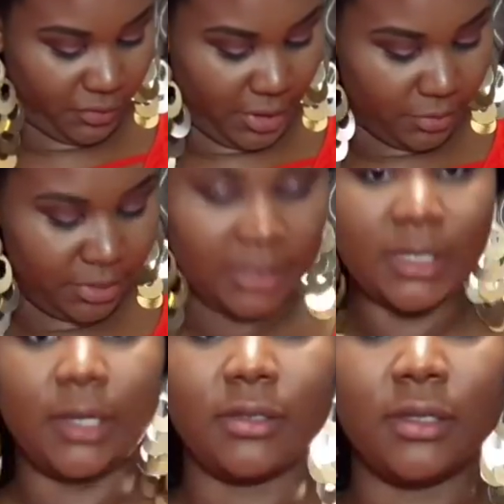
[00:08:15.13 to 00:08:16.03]
flower
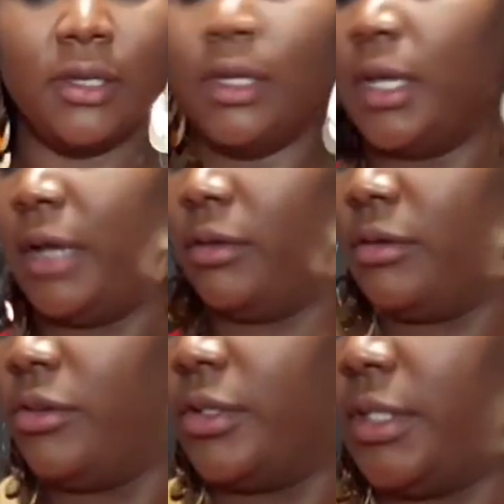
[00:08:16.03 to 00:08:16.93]
details. I don't
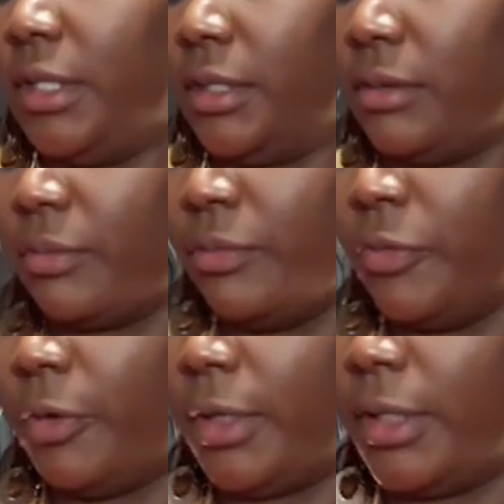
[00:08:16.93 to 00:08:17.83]
know, you can see it
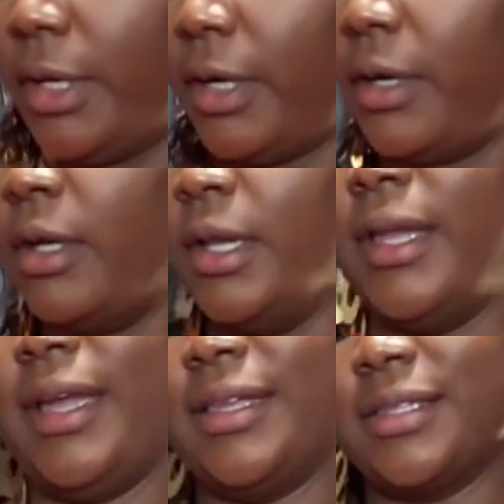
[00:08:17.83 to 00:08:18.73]
right there.
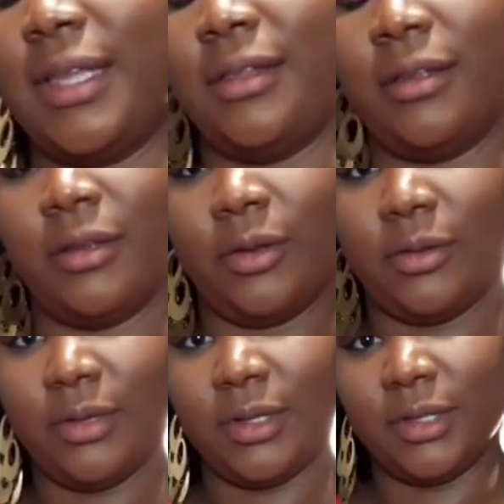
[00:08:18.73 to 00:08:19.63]
It has that
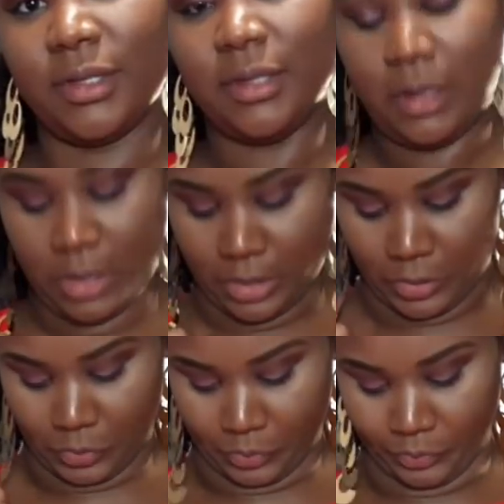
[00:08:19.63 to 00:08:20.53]
little
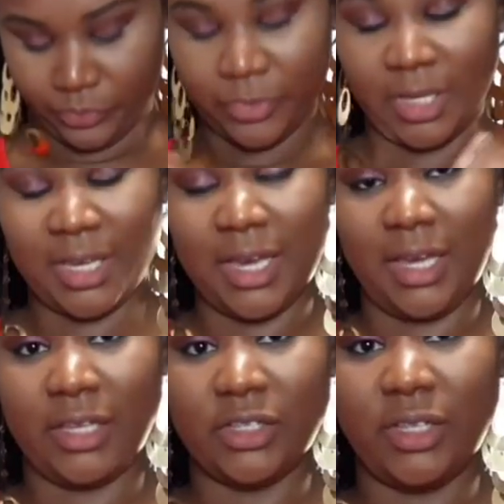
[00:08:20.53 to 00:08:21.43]
um,
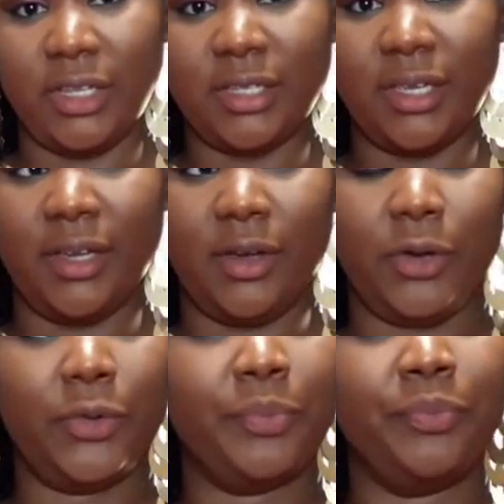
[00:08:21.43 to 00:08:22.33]
cage
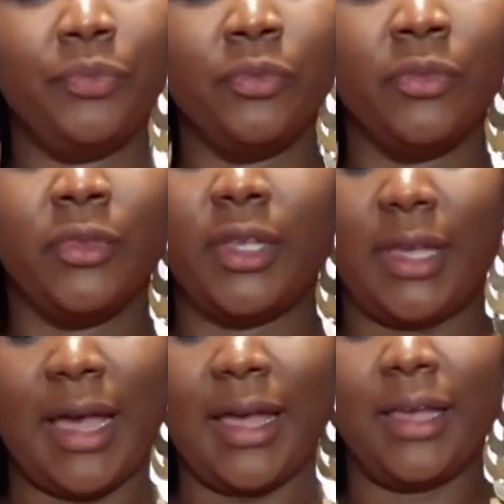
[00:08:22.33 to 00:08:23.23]
detail
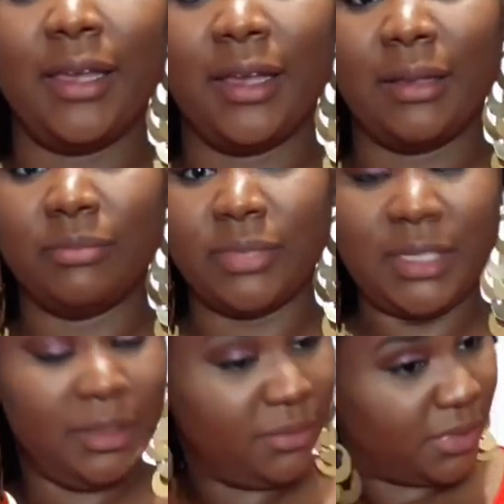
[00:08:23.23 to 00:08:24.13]
that I
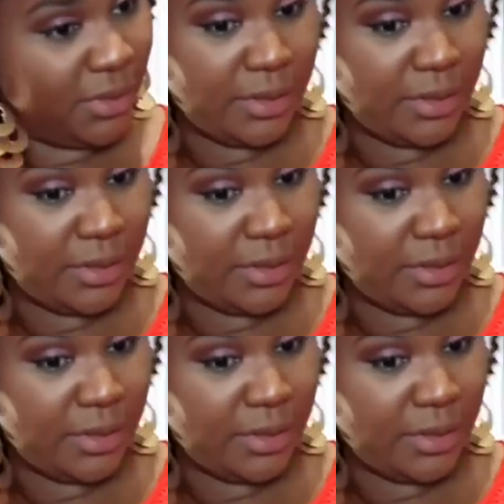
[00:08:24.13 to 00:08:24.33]
seem to